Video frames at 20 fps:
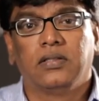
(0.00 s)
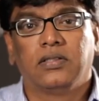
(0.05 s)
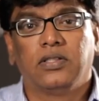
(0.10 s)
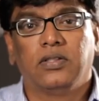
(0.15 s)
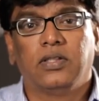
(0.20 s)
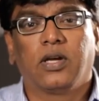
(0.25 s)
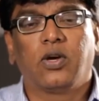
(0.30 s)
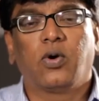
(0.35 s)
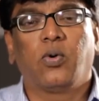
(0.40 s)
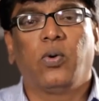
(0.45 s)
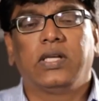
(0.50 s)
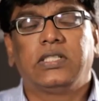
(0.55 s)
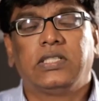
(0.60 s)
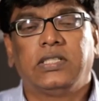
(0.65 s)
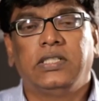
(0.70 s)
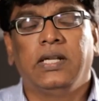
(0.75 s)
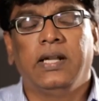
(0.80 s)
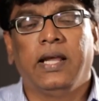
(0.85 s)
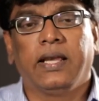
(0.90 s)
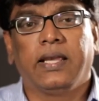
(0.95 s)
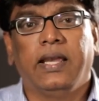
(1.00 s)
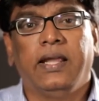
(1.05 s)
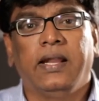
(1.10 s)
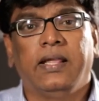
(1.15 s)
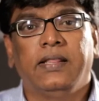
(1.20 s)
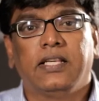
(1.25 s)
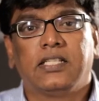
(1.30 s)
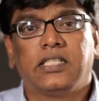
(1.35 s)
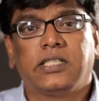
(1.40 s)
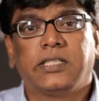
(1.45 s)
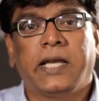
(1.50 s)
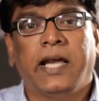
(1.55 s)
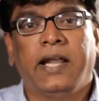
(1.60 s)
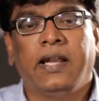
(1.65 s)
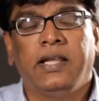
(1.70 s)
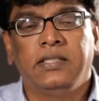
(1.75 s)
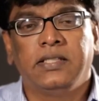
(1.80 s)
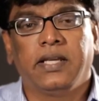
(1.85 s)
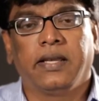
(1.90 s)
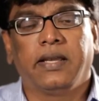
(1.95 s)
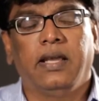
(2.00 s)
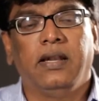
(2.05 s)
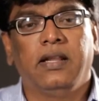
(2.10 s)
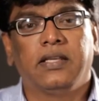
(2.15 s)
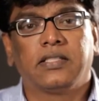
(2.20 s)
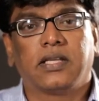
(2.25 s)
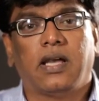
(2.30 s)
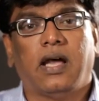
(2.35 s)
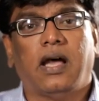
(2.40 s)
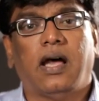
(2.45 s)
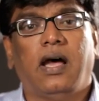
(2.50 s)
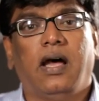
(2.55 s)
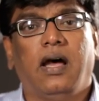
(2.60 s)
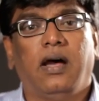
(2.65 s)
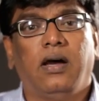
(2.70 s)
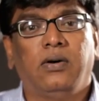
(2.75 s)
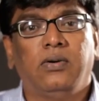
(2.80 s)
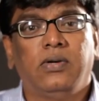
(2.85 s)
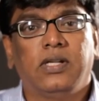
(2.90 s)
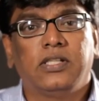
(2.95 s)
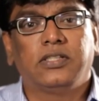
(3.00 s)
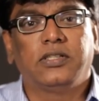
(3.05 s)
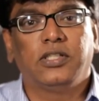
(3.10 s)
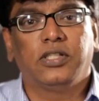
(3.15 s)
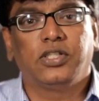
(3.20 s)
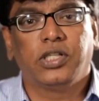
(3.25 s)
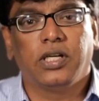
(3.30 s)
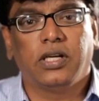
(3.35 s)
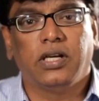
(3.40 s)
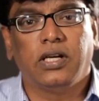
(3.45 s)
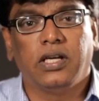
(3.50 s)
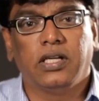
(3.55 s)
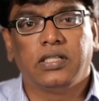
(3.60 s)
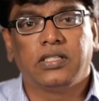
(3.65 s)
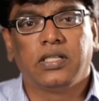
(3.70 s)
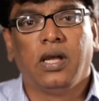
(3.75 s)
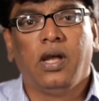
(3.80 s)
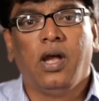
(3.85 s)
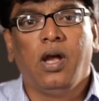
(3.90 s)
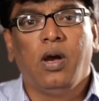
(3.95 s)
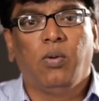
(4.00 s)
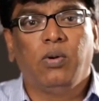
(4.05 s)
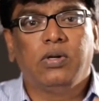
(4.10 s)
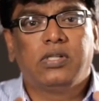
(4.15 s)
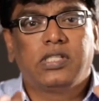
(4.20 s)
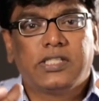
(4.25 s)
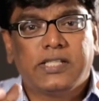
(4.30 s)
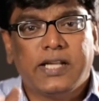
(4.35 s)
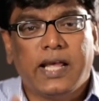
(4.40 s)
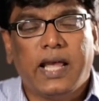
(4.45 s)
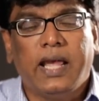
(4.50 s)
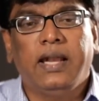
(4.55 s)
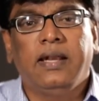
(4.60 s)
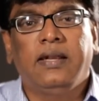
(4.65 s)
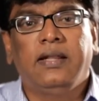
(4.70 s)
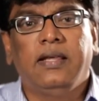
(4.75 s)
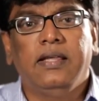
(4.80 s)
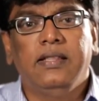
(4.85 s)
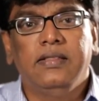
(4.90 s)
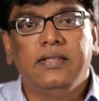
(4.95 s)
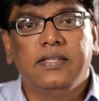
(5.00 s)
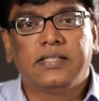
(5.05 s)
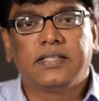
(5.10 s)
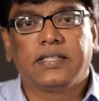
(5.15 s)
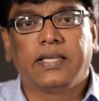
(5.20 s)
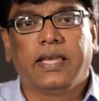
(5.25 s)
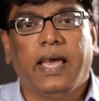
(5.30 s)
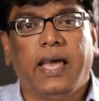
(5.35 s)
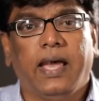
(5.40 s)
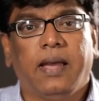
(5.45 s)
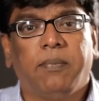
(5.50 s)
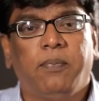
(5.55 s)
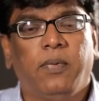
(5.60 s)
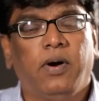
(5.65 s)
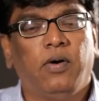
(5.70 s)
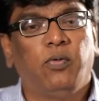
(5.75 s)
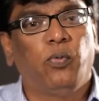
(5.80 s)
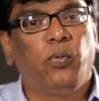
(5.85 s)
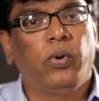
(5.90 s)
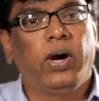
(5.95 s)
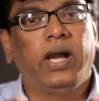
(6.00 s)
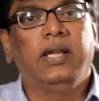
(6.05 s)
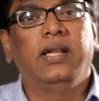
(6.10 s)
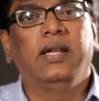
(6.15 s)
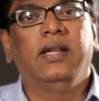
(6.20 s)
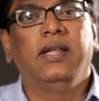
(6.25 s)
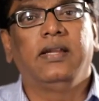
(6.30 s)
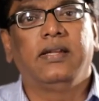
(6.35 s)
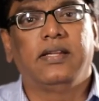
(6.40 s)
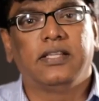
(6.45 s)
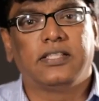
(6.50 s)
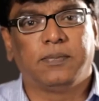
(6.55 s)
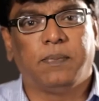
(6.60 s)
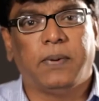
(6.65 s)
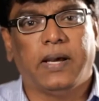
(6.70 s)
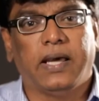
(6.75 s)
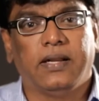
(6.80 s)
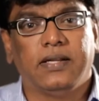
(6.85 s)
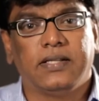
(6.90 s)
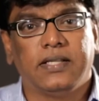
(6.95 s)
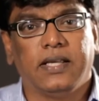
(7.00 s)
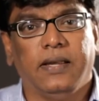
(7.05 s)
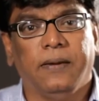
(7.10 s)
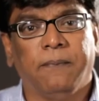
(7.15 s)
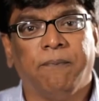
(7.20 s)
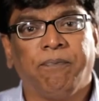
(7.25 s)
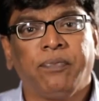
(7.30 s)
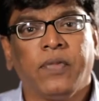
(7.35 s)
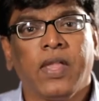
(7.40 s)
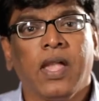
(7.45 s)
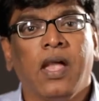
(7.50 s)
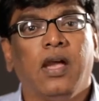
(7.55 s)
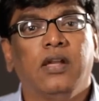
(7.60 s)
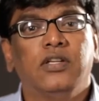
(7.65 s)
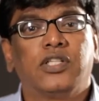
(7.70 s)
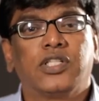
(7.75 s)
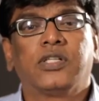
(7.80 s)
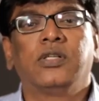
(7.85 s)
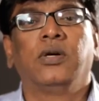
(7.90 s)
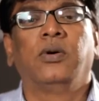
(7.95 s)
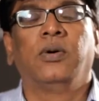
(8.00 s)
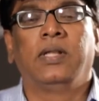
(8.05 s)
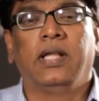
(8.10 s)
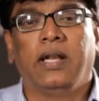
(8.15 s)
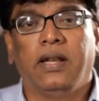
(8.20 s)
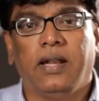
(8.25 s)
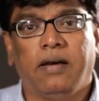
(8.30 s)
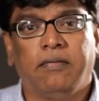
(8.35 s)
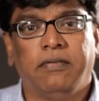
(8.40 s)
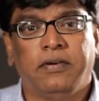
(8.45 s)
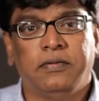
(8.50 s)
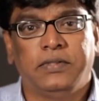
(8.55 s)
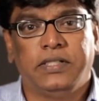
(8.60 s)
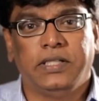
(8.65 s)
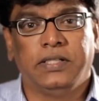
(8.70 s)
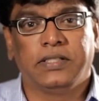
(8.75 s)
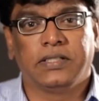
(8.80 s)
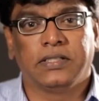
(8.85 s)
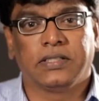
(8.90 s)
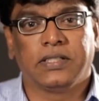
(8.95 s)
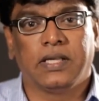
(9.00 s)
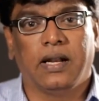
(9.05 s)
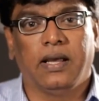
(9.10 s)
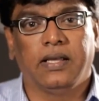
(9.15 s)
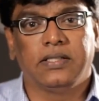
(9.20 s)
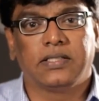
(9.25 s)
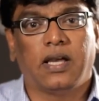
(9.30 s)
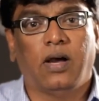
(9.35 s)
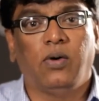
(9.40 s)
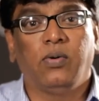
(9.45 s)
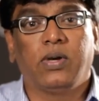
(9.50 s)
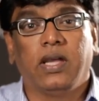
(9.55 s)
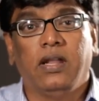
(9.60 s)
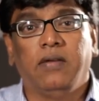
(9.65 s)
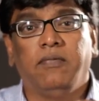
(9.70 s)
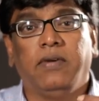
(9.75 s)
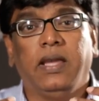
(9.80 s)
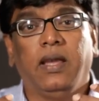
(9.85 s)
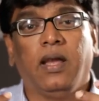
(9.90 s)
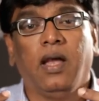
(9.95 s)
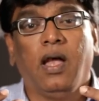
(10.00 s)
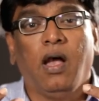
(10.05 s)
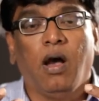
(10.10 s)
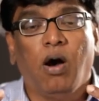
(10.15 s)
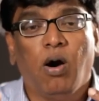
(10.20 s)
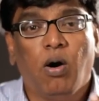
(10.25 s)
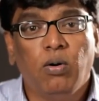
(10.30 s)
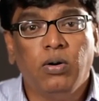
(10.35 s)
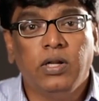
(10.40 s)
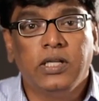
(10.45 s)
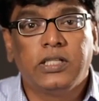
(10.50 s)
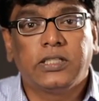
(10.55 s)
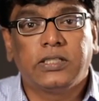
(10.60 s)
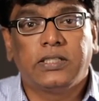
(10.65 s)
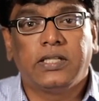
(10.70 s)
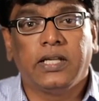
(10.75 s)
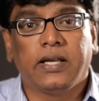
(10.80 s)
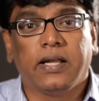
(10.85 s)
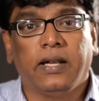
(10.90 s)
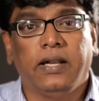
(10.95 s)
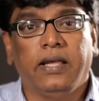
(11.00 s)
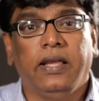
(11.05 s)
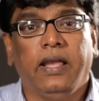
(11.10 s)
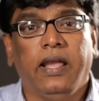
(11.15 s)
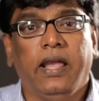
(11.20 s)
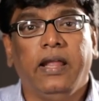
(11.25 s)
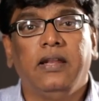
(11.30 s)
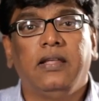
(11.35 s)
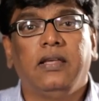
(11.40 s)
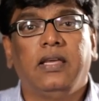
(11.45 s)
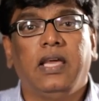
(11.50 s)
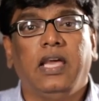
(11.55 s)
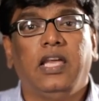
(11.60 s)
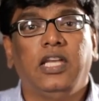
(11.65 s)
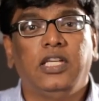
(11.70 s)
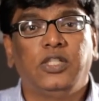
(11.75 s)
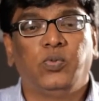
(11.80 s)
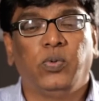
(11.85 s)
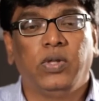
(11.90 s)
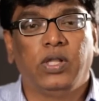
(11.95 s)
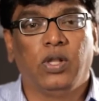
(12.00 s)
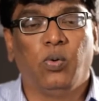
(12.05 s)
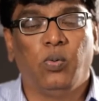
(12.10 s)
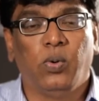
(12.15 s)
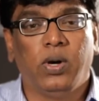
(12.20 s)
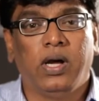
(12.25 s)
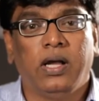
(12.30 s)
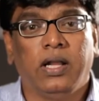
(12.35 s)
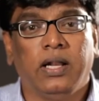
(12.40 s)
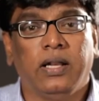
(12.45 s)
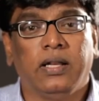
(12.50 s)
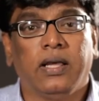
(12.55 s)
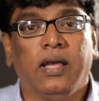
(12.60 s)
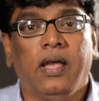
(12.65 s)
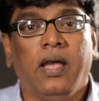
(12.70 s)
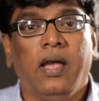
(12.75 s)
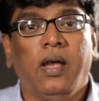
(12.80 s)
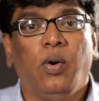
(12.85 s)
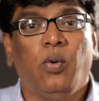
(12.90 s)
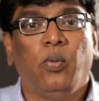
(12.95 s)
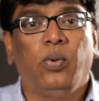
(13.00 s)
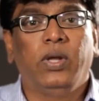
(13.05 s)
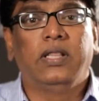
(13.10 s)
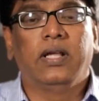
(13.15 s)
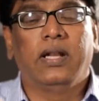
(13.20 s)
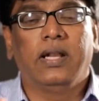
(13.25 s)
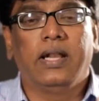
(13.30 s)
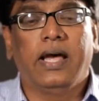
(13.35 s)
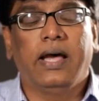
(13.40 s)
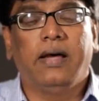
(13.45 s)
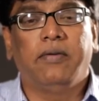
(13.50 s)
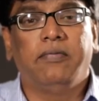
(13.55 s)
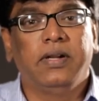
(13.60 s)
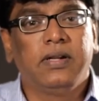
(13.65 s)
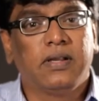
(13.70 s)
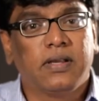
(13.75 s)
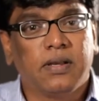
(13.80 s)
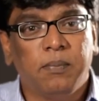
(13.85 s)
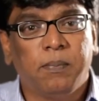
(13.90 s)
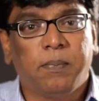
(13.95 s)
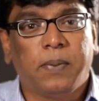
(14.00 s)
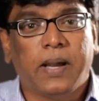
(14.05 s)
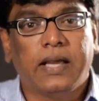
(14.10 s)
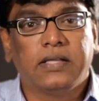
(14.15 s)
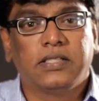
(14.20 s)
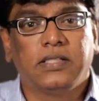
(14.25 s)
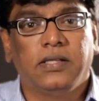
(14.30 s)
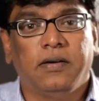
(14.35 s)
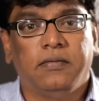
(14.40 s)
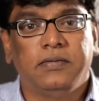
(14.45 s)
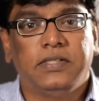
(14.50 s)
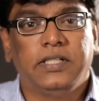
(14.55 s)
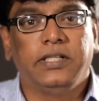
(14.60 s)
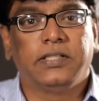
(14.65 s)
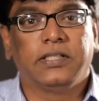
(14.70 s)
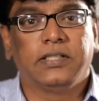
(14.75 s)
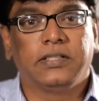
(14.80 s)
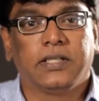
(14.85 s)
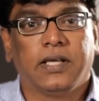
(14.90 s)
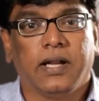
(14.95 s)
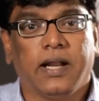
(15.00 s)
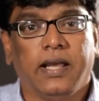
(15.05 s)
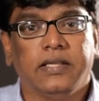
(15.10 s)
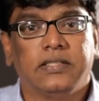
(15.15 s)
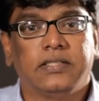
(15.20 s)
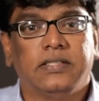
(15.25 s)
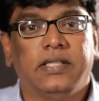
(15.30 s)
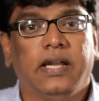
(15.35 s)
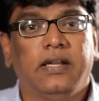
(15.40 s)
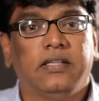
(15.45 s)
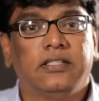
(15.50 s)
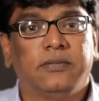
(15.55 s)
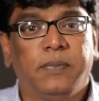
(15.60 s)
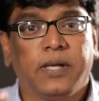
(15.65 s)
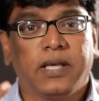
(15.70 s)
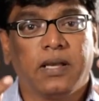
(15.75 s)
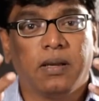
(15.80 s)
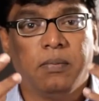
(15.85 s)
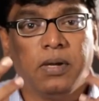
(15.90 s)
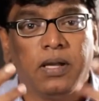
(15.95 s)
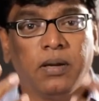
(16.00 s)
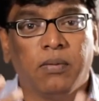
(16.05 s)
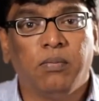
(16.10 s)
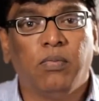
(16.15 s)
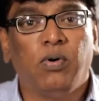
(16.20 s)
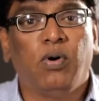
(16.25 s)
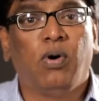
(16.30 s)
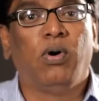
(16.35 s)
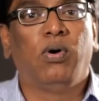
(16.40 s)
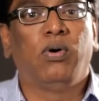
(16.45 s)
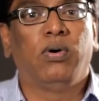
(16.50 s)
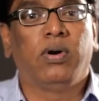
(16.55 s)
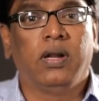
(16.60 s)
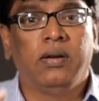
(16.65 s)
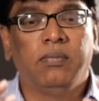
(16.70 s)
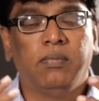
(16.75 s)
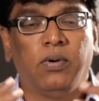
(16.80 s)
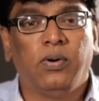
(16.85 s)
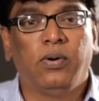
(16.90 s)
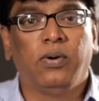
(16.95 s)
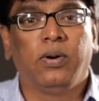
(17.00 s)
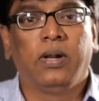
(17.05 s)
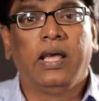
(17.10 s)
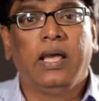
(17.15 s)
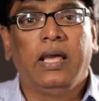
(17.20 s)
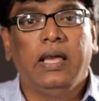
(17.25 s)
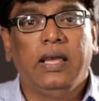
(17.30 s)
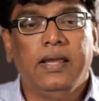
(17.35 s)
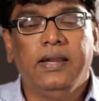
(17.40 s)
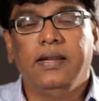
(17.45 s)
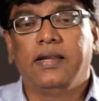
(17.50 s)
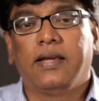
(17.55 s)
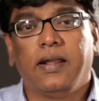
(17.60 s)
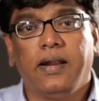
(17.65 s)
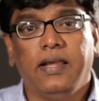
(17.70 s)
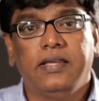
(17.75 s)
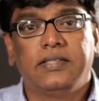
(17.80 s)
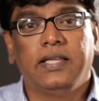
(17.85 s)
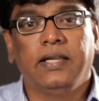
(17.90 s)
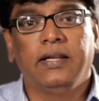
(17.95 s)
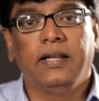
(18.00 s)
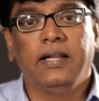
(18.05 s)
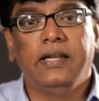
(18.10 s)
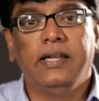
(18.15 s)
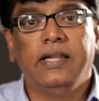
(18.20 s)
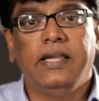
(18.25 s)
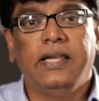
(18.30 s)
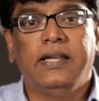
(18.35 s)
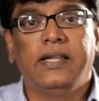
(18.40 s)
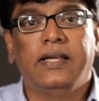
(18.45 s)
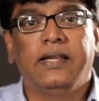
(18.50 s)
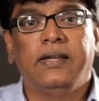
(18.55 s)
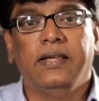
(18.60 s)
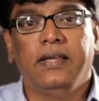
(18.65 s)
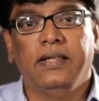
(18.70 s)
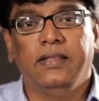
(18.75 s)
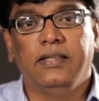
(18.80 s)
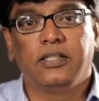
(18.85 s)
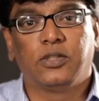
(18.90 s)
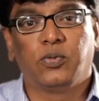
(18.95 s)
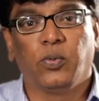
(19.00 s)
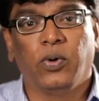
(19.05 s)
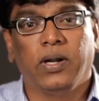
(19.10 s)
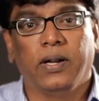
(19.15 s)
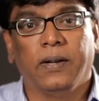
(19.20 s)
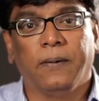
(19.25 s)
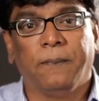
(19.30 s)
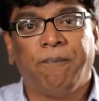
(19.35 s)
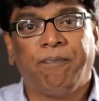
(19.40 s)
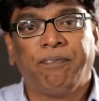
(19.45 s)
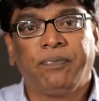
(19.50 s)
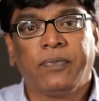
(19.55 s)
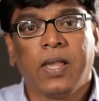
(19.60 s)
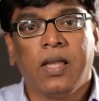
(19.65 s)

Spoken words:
So the question again and the challenge again is, how does the church would stand in this gap of widening disparity and show the love of Jesus Christ? How can we holistically engage with the world with the love and compassion of Jesus Christ that is becoming more and more increasingly needed in this world?